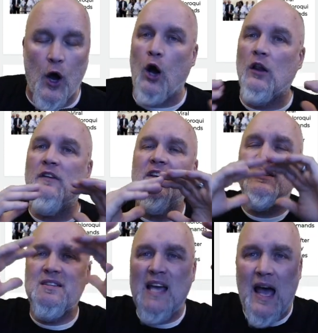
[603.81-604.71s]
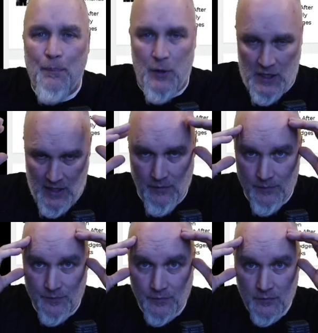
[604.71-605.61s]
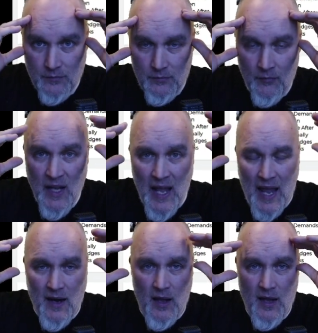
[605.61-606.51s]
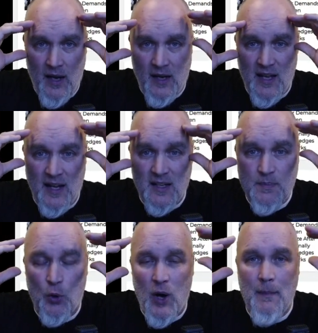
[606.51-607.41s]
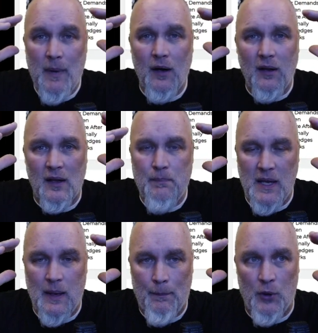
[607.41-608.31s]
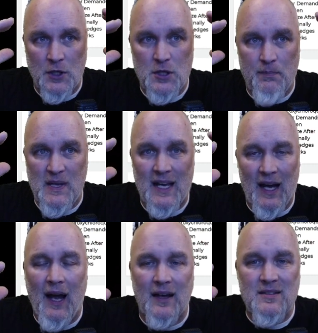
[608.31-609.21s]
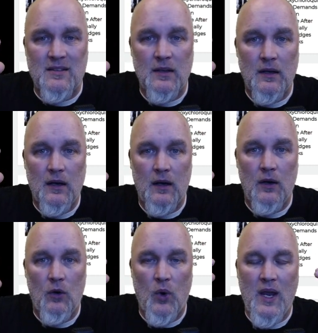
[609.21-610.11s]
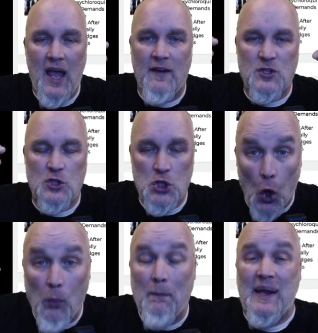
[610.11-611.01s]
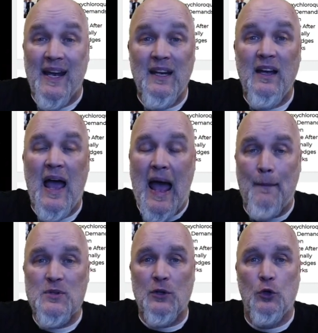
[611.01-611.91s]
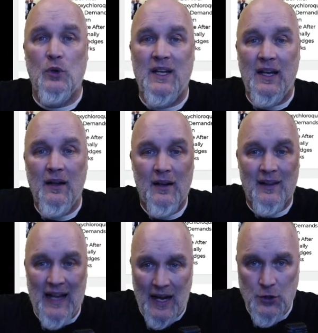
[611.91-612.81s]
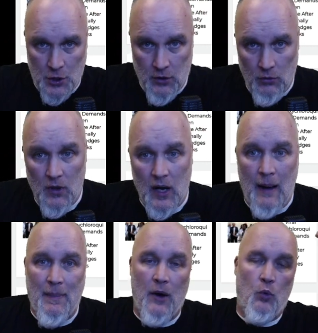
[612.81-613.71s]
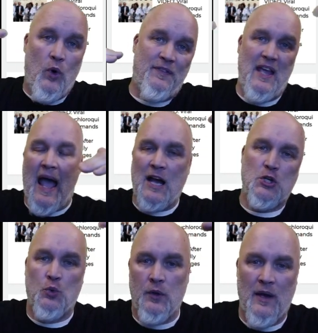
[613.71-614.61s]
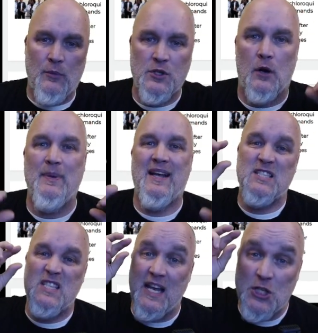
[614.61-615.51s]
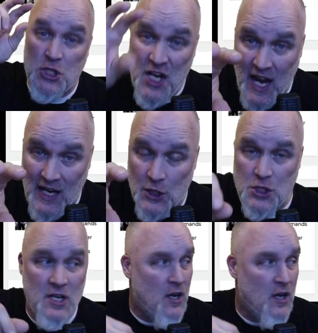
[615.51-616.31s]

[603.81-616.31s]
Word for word: All of this is happening, and and and it's primarily being pushed because we have so been absolutely lied to about what the actual numbers are because they changed